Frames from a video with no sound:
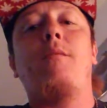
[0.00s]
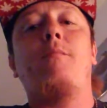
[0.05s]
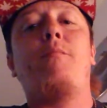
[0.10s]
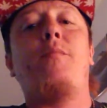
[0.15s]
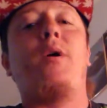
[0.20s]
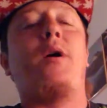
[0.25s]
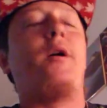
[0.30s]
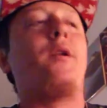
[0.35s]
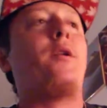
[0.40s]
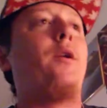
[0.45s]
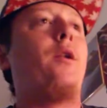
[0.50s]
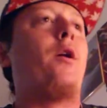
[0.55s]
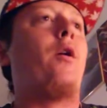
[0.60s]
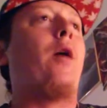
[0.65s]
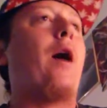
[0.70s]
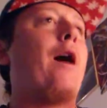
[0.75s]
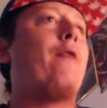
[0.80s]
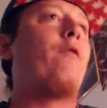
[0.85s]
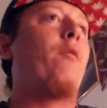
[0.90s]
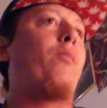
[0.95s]
But, you know,
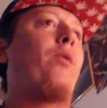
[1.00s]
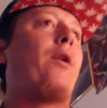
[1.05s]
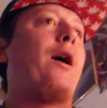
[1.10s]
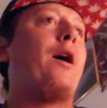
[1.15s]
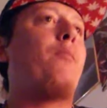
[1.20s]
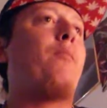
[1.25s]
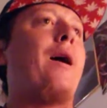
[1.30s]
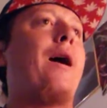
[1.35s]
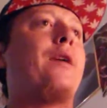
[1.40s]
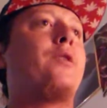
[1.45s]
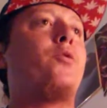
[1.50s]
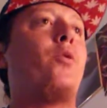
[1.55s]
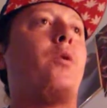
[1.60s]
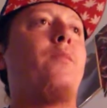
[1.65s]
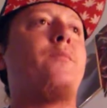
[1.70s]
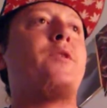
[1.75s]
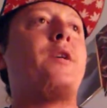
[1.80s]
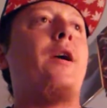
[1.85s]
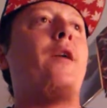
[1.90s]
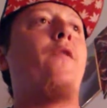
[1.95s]
I replied back to
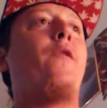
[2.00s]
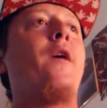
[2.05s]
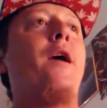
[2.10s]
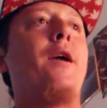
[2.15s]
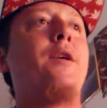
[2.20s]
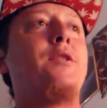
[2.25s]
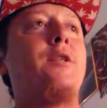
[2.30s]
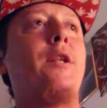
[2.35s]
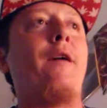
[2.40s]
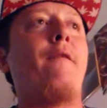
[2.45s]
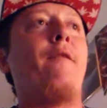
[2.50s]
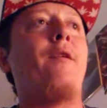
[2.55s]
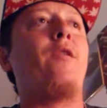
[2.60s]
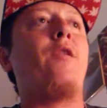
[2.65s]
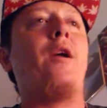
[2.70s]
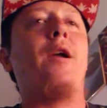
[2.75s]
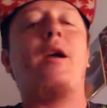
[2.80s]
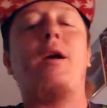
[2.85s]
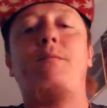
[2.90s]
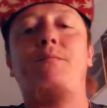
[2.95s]
him saying thanks and everything.